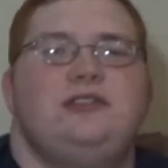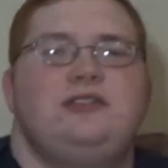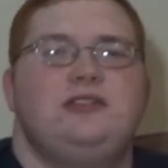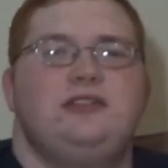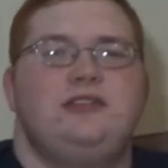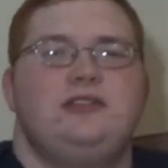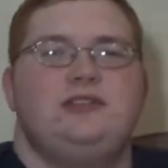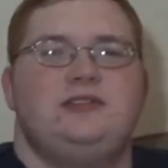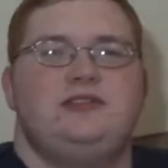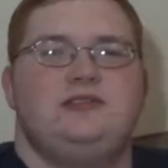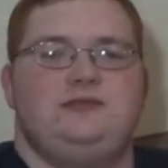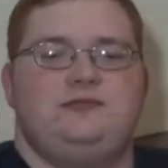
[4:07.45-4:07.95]

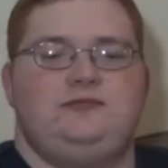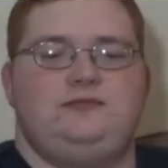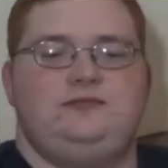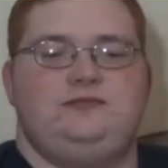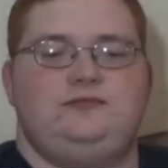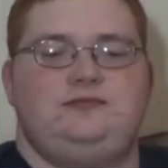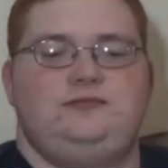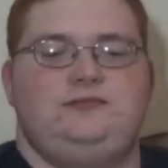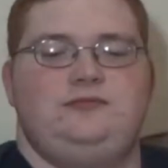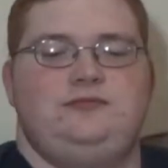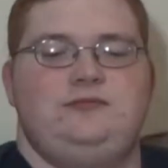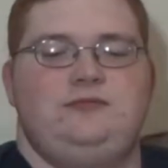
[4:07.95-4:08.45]

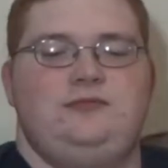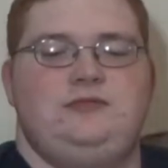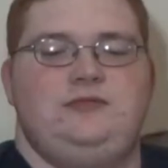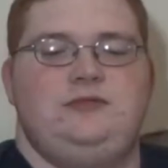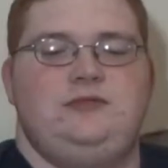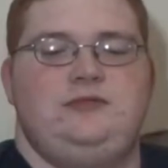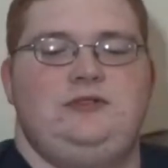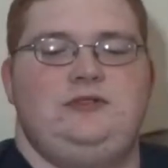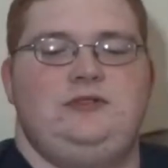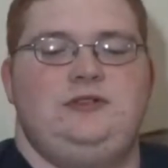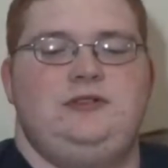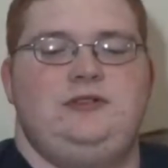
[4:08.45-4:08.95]

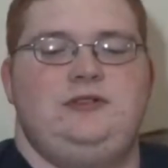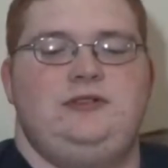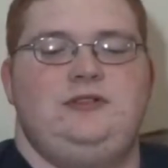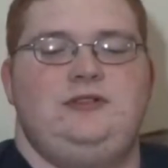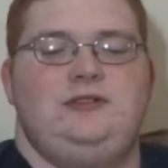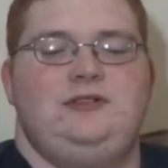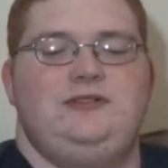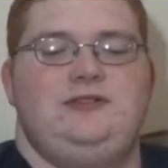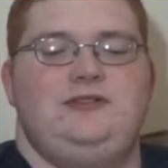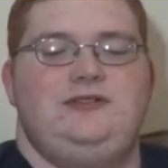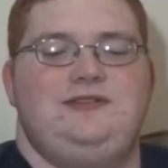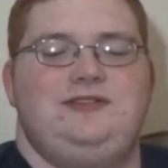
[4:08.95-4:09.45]
(silent)